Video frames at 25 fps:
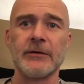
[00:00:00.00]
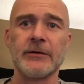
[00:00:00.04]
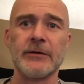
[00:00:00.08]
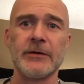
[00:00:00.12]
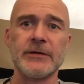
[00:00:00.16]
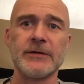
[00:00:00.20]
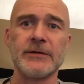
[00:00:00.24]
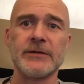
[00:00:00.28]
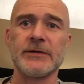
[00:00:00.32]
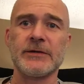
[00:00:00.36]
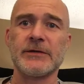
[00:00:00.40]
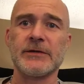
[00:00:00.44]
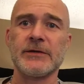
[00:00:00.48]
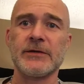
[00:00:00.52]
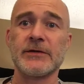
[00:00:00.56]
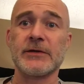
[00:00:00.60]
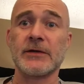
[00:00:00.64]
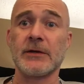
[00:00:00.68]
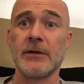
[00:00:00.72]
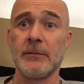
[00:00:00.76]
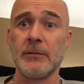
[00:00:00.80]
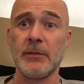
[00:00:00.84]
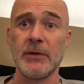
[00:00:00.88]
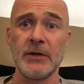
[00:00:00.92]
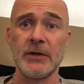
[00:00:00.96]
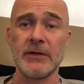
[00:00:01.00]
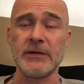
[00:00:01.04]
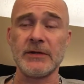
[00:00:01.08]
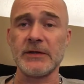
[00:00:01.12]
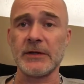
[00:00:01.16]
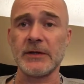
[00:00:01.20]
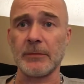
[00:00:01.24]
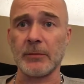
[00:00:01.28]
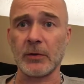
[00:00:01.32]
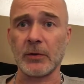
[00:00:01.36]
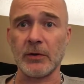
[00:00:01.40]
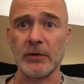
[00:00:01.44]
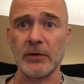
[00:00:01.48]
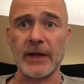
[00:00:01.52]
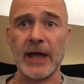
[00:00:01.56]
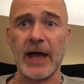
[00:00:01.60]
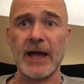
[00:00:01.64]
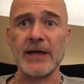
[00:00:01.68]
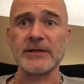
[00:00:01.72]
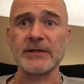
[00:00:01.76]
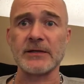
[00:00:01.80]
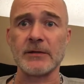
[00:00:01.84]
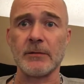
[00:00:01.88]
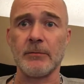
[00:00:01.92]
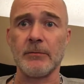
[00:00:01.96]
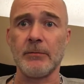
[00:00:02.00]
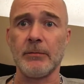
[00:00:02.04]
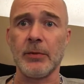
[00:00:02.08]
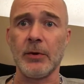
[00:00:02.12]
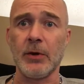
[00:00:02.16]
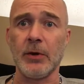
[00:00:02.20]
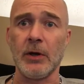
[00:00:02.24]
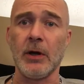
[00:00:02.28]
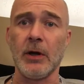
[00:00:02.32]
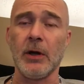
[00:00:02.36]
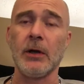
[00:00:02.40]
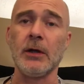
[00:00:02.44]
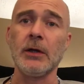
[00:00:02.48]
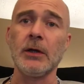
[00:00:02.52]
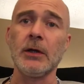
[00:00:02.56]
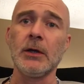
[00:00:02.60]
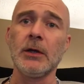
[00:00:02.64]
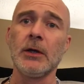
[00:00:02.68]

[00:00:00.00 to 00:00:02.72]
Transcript: it's just going to be the typical NASA bull.